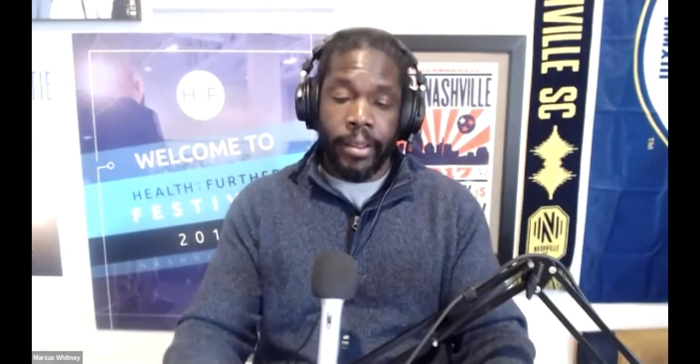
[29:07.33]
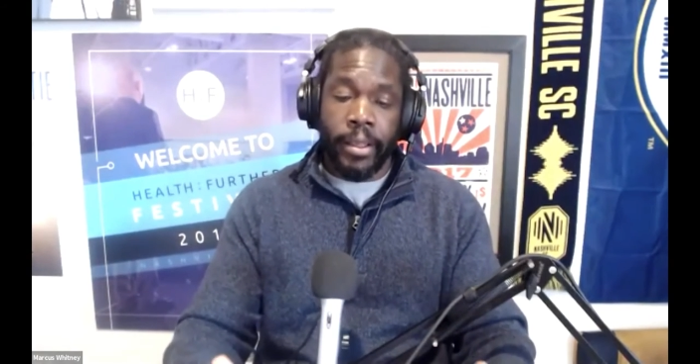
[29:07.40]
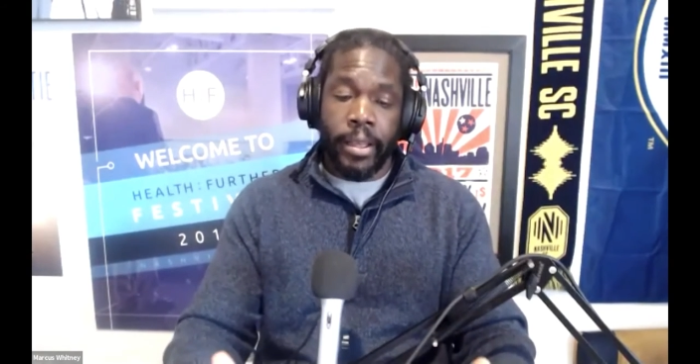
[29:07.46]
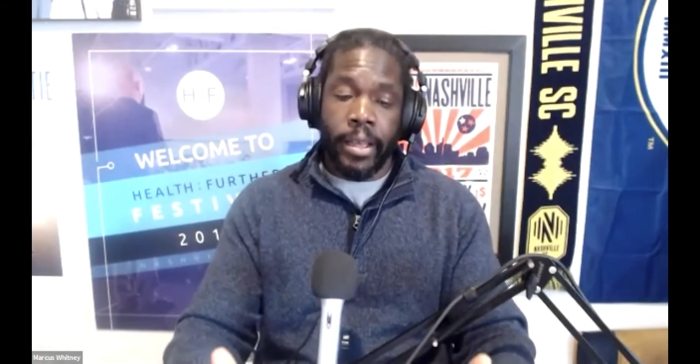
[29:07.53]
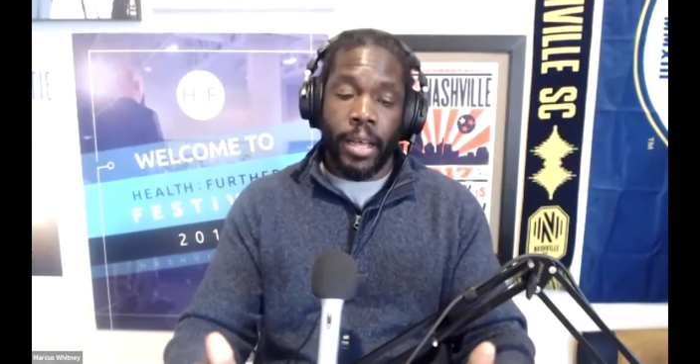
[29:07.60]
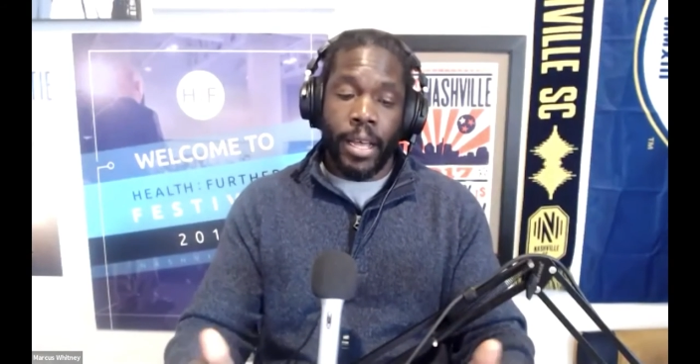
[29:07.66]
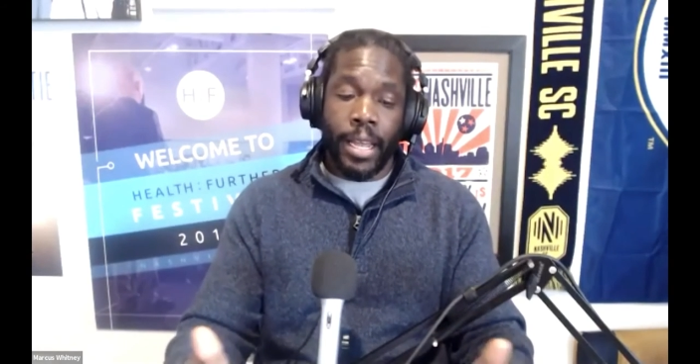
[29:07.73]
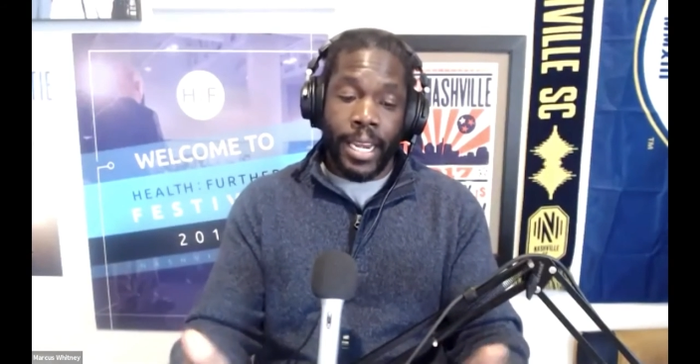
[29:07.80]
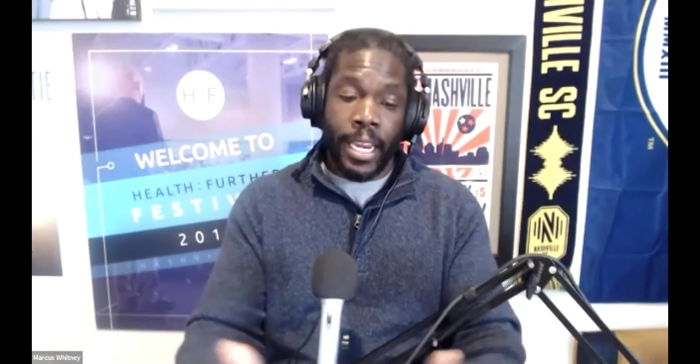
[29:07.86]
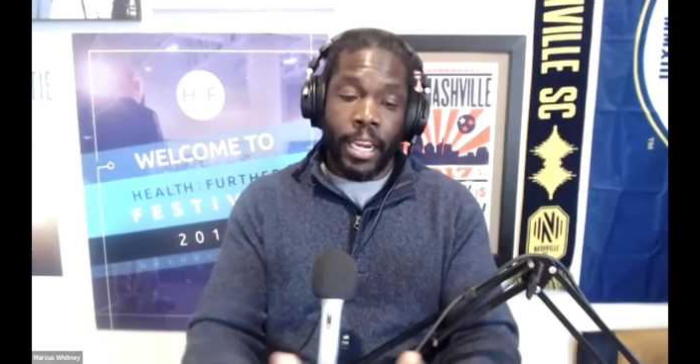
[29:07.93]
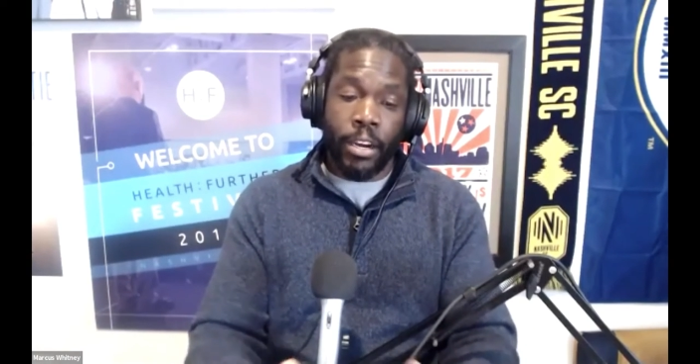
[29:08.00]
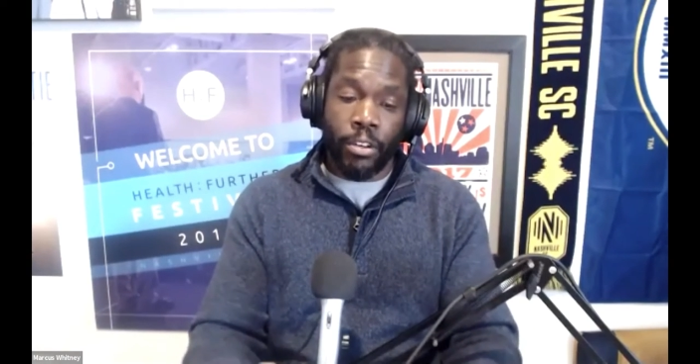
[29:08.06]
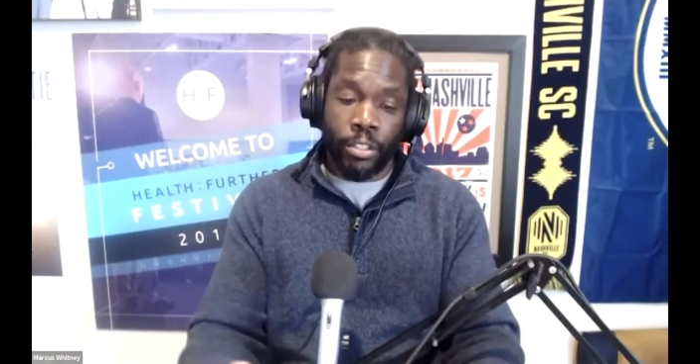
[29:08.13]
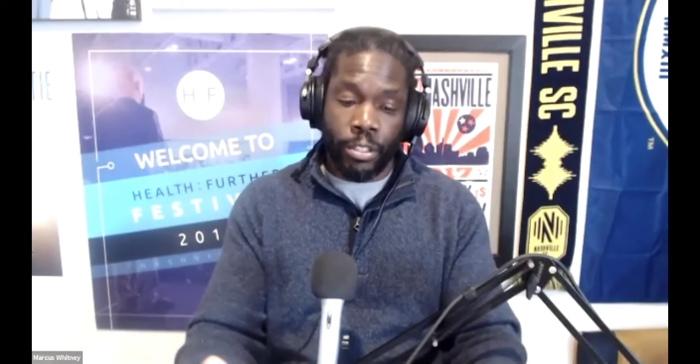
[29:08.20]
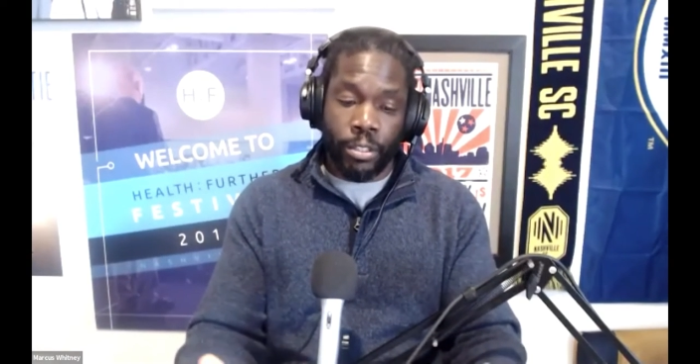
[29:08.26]

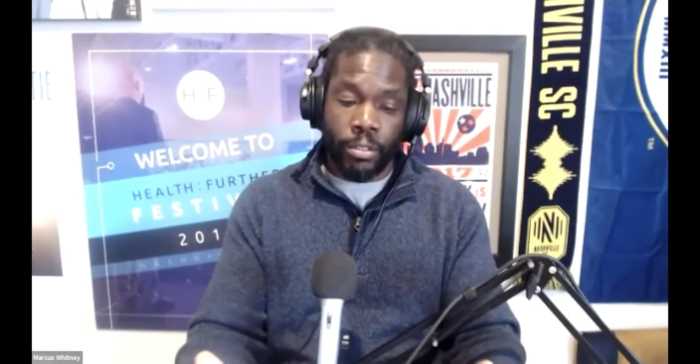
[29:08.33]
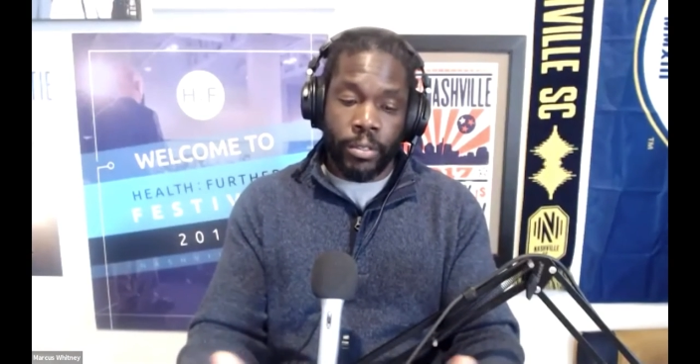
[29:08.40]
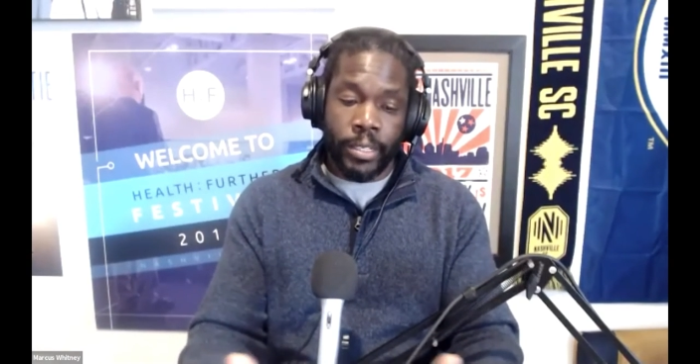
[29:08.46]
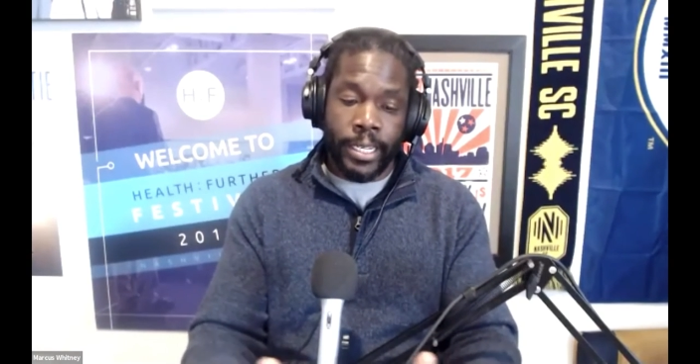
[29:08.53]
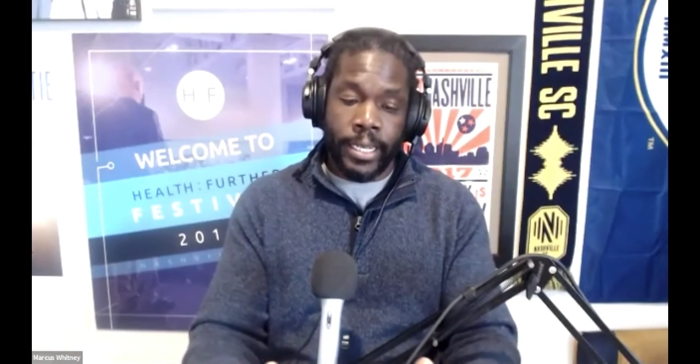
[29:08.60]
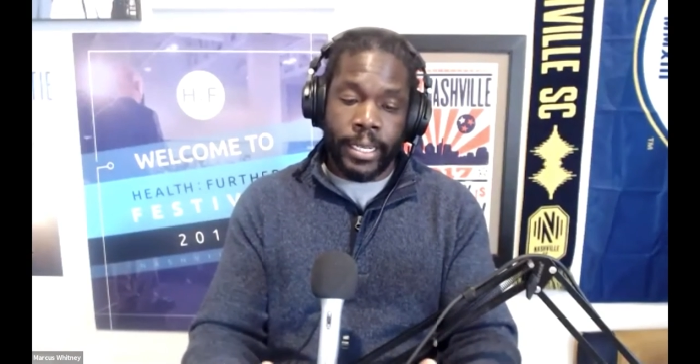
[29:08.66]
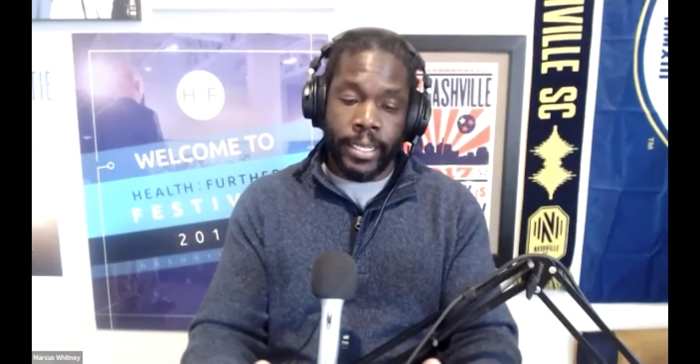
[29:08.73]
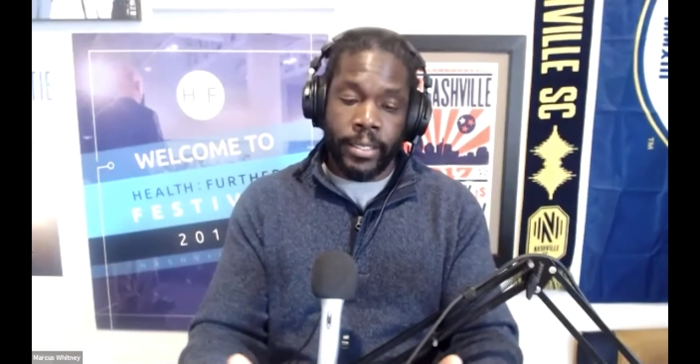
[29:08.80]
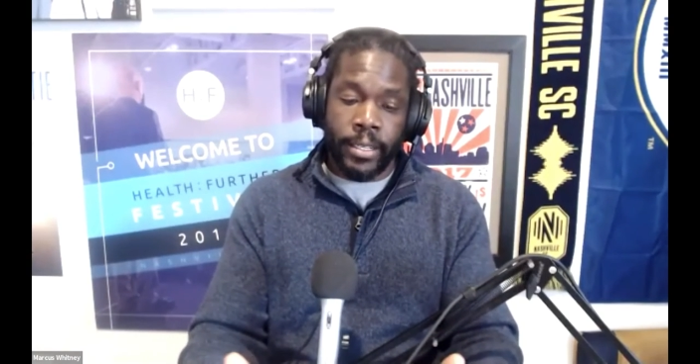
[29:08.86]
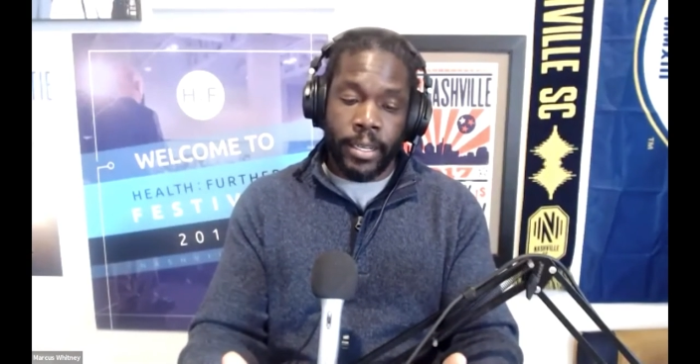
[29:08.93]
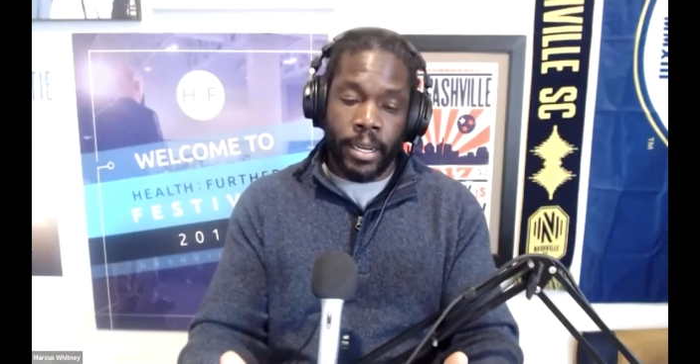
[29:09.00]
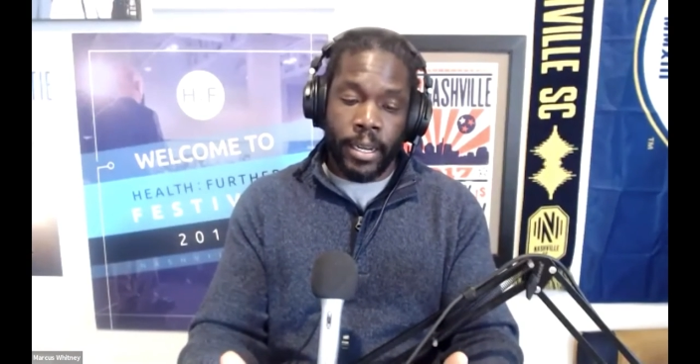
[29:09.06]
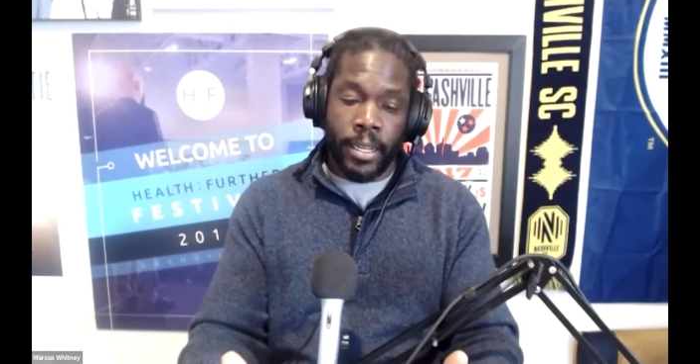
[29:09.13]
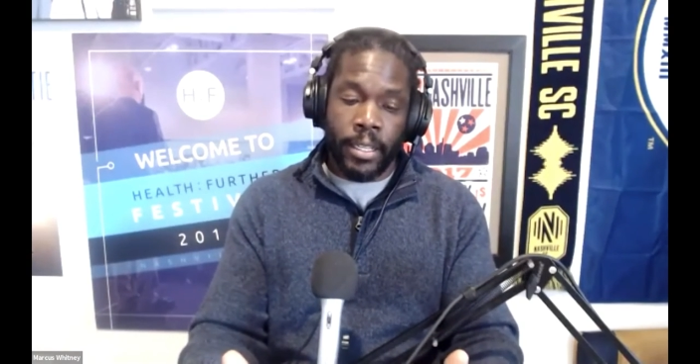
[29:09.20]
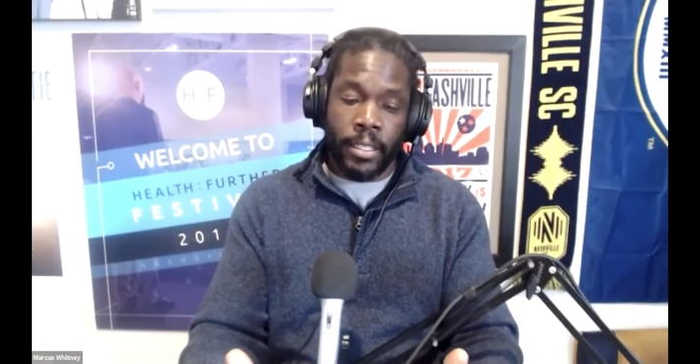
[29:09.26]
adhere to is
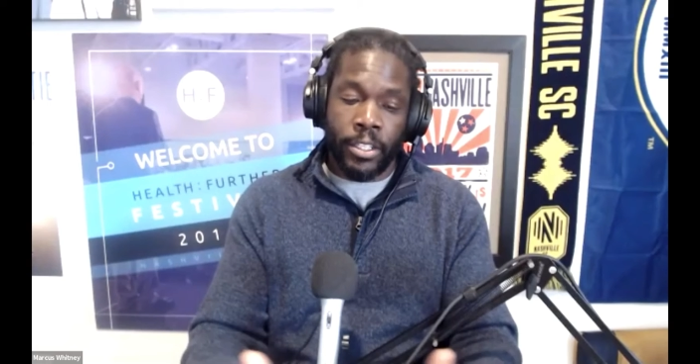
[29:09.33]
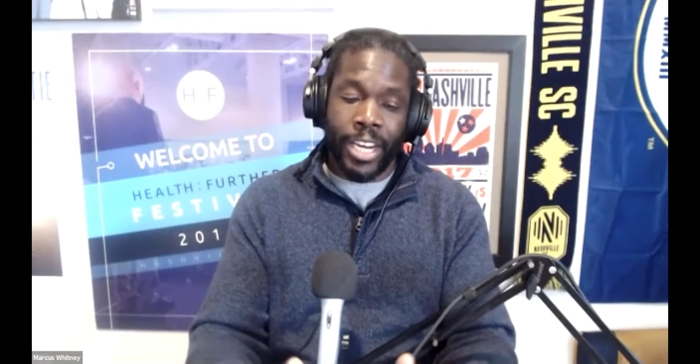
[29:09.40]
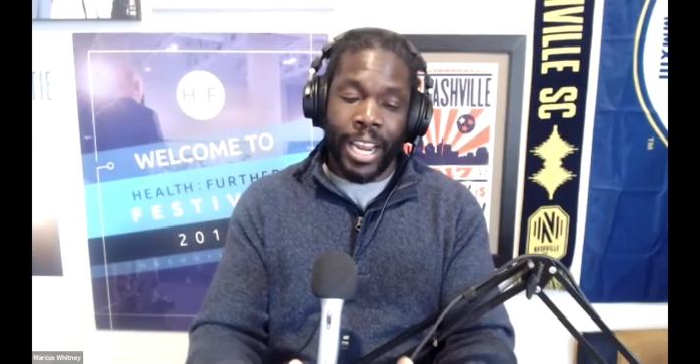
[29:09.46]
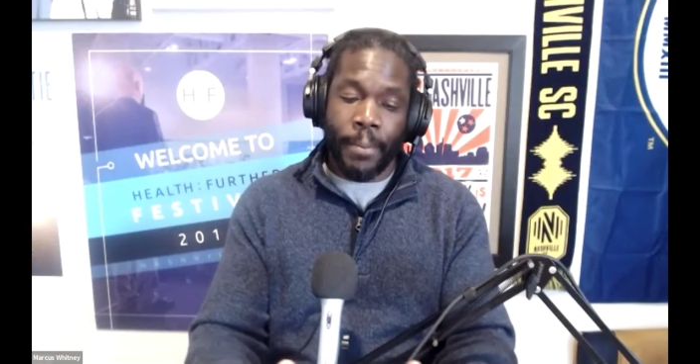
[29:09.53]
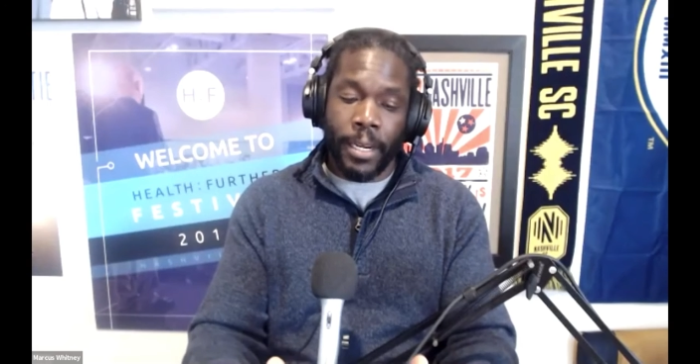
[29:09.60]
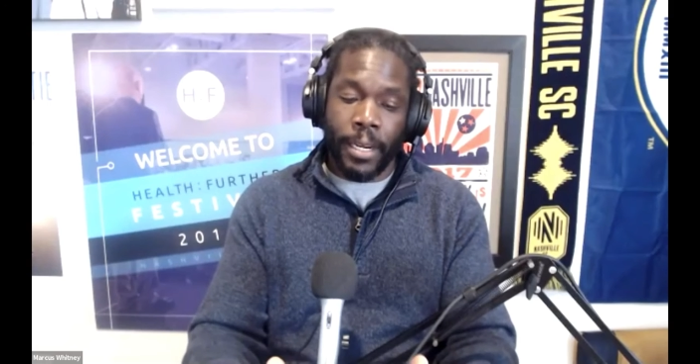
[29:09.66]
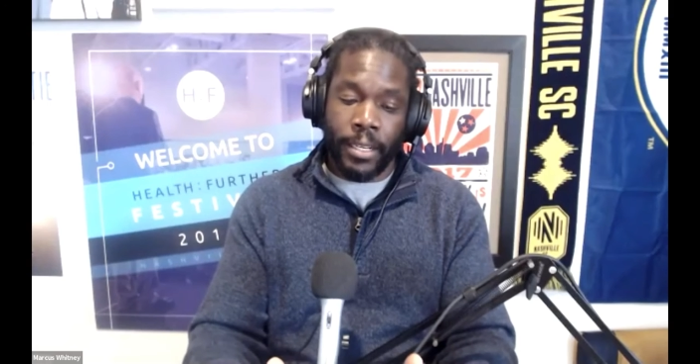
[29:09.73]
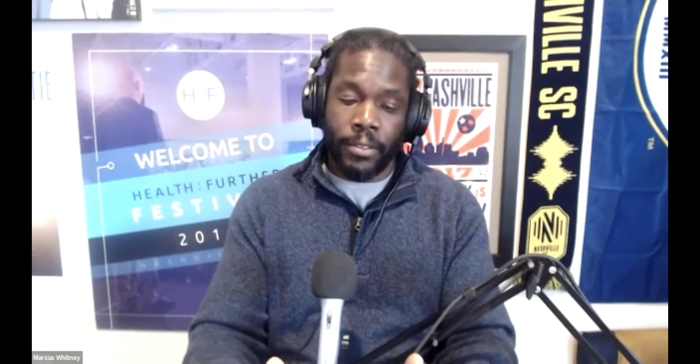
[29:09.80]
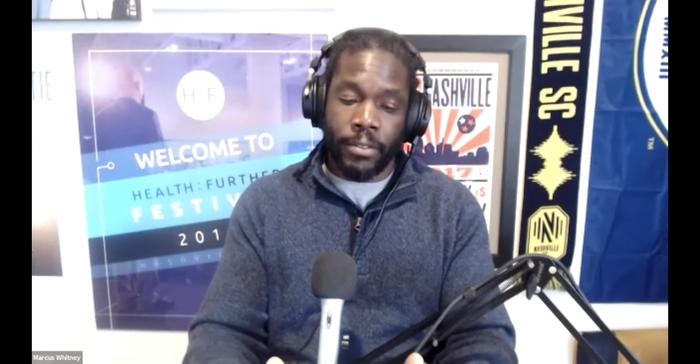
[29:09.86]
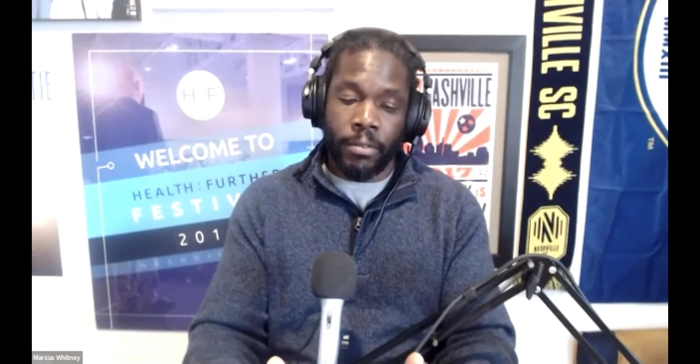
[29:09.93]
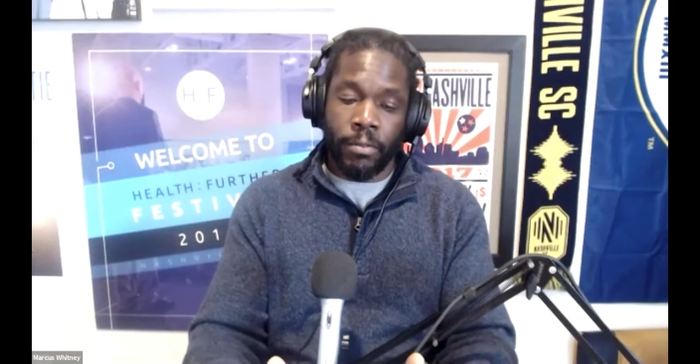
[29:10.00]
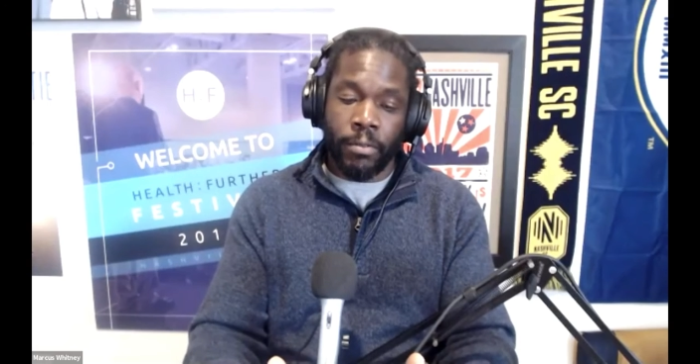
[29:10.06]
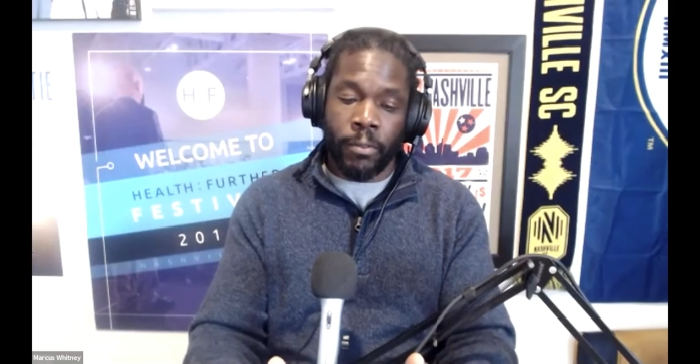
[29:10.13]
the Japanese